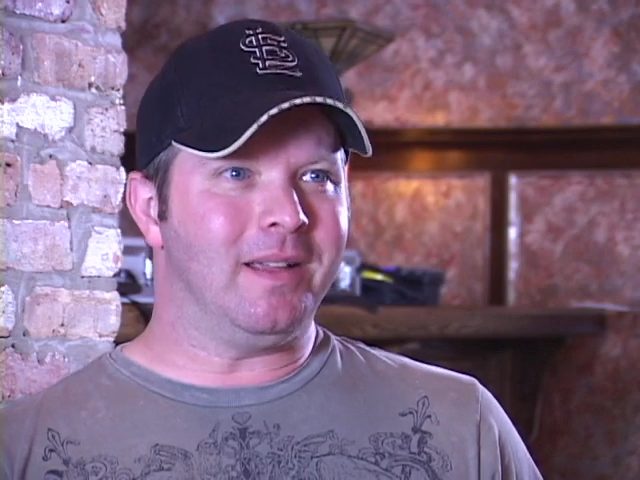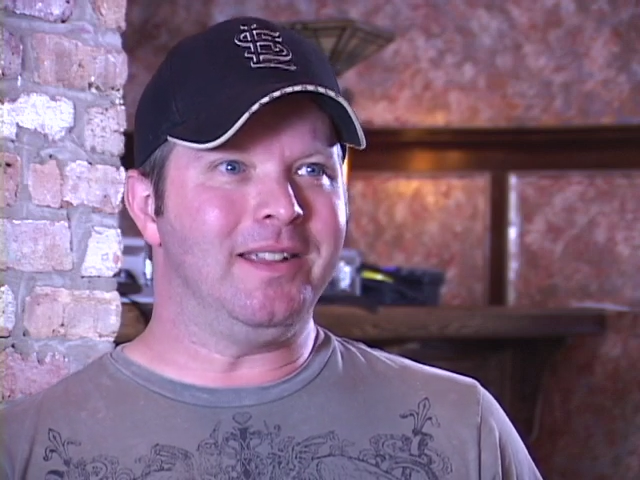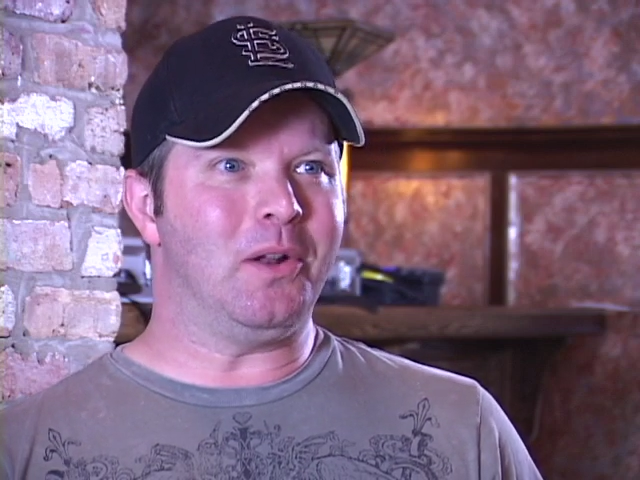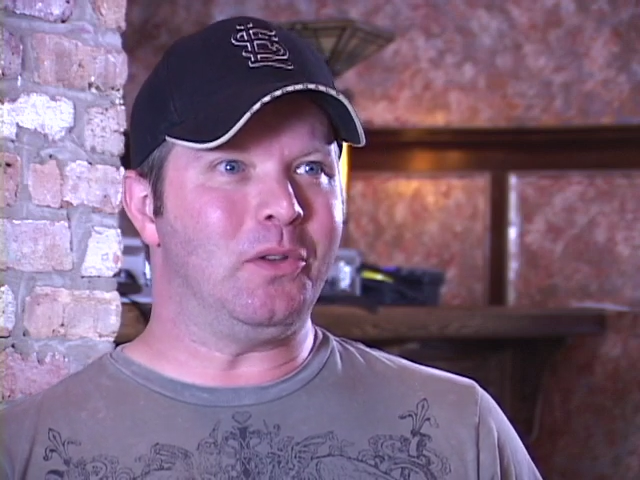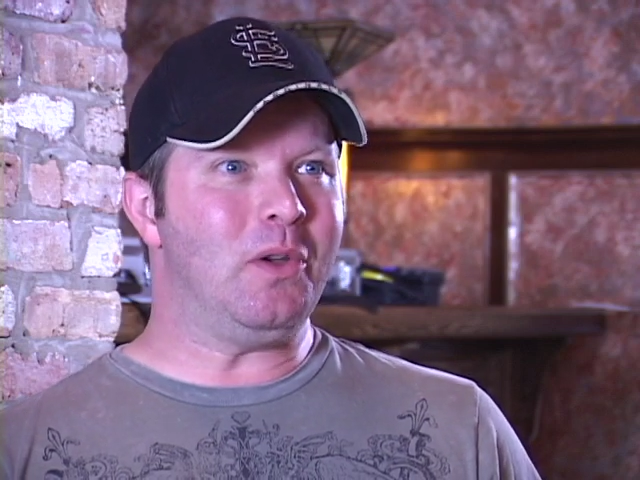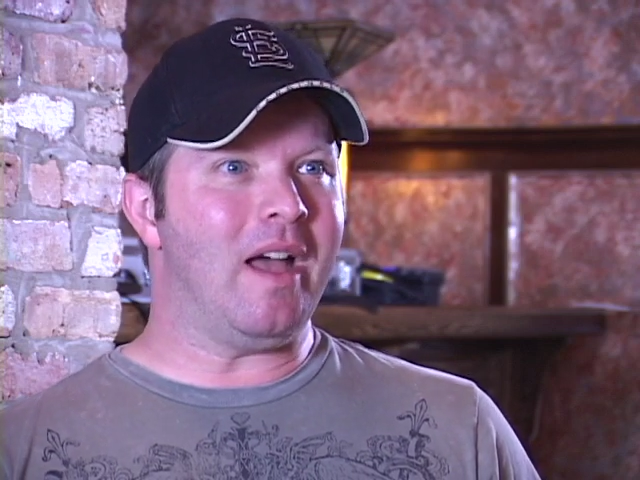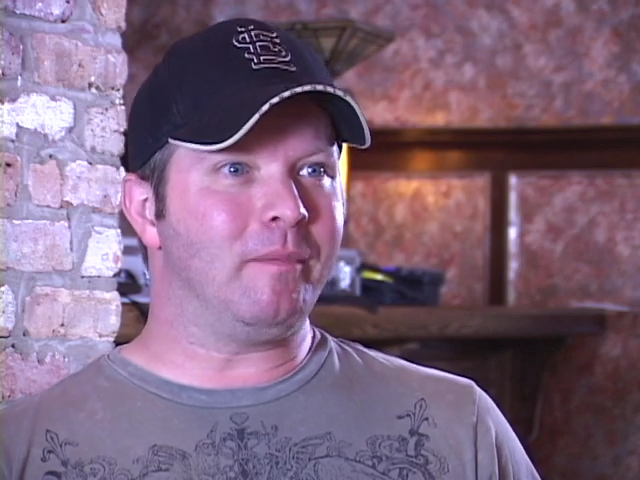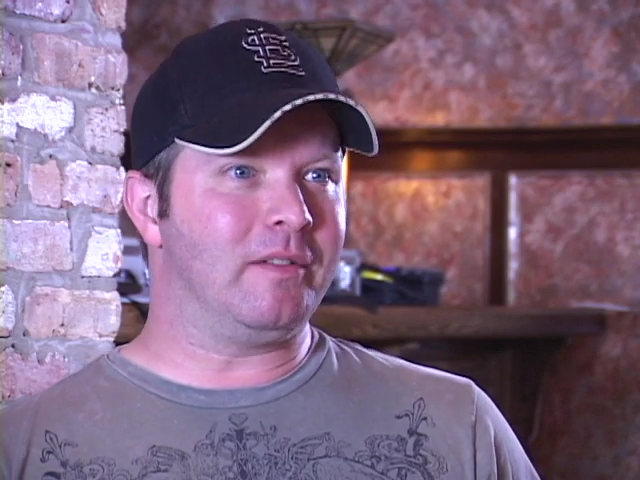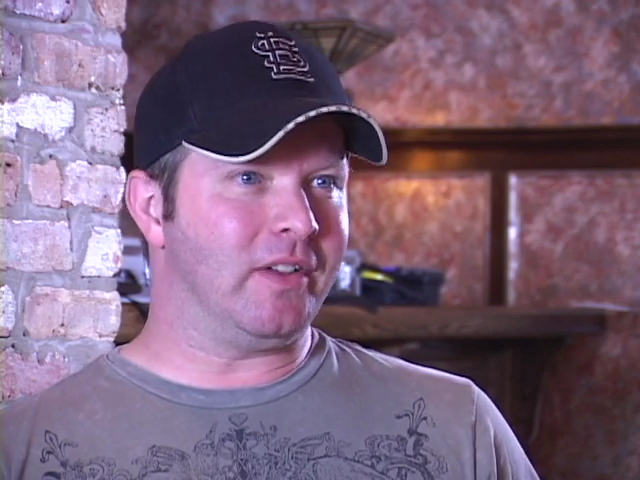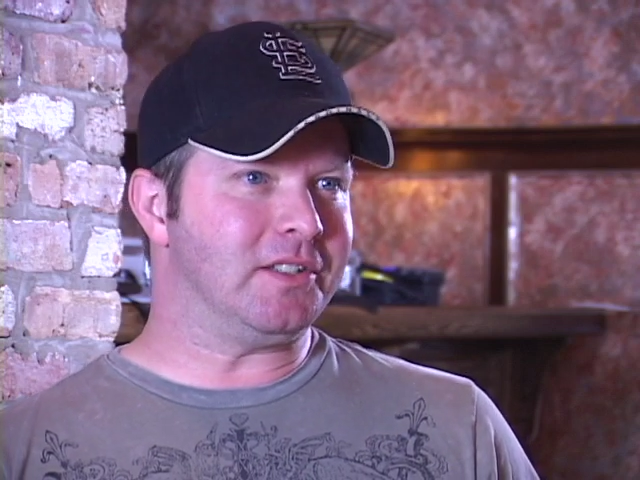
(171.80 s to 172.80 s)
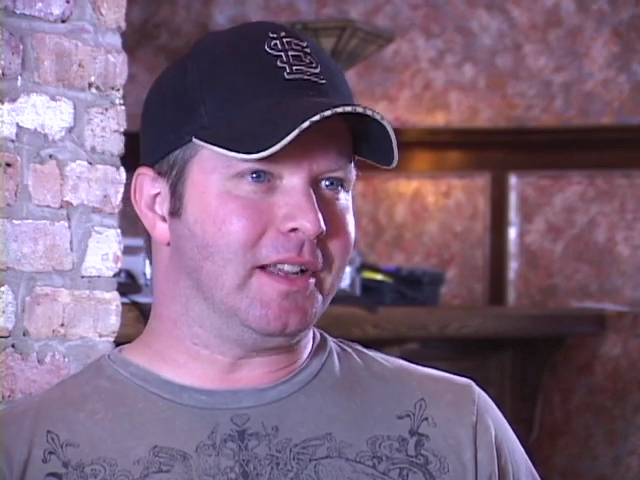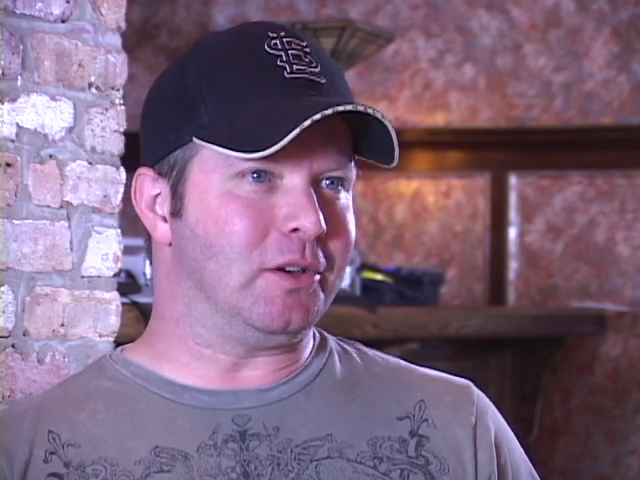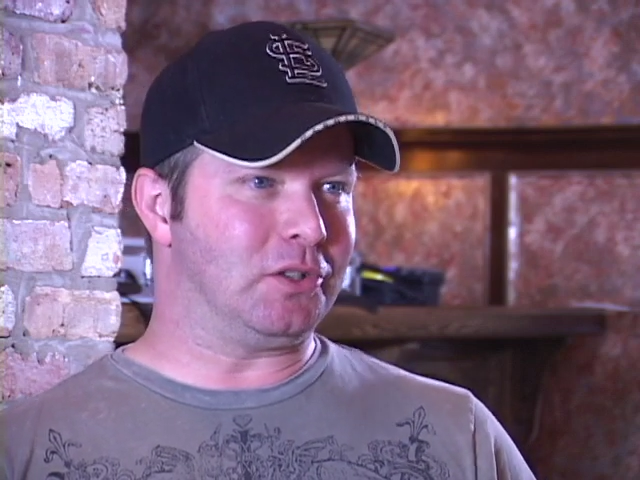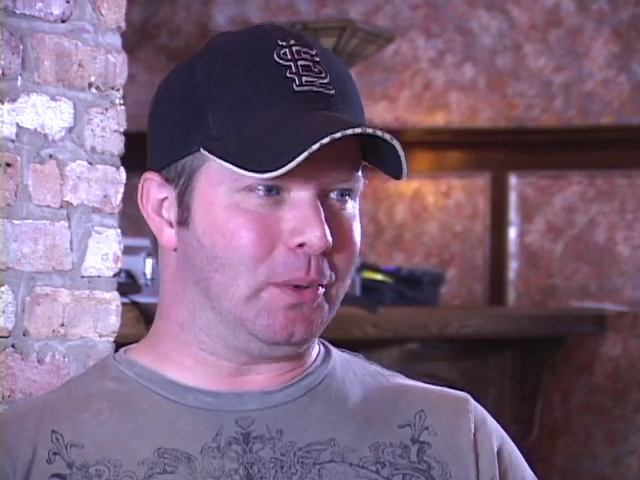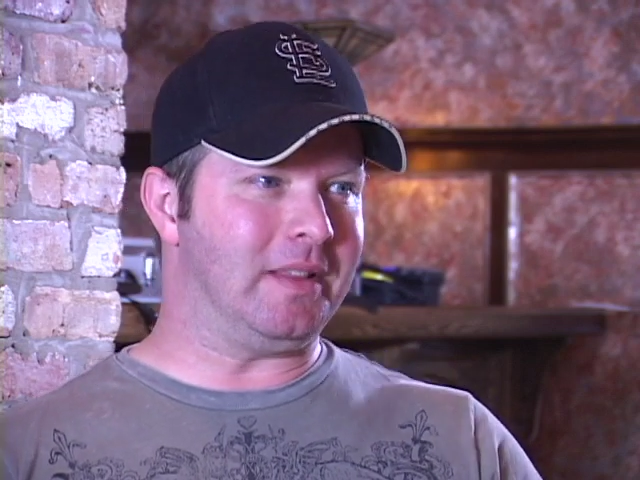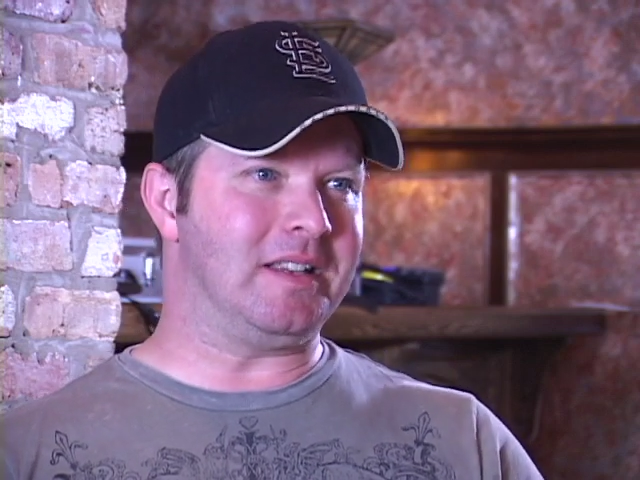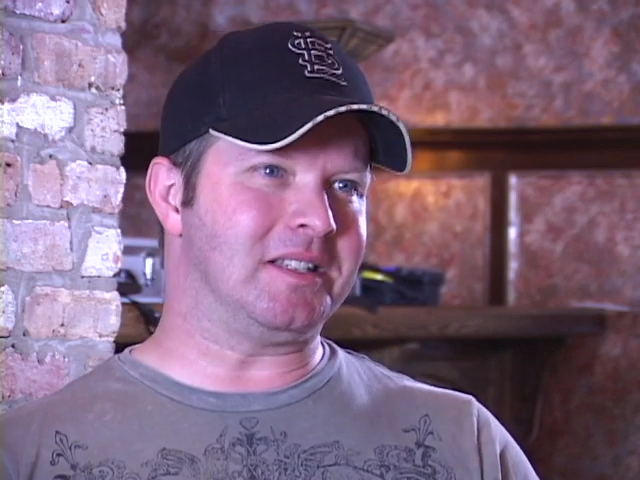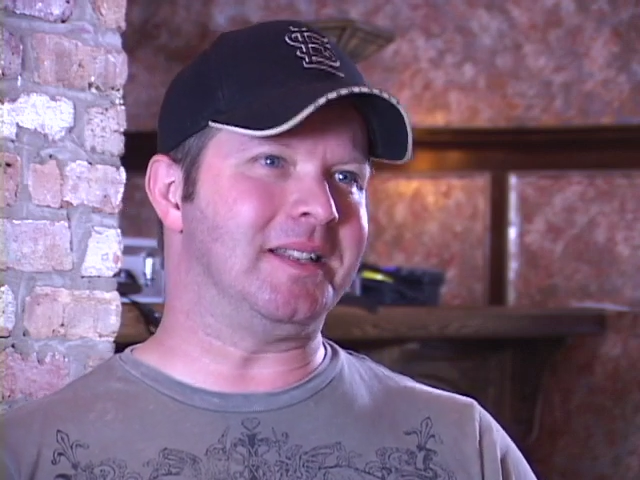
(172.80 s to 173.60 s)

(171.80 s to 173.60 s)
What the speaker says: You know, you have investigators doing these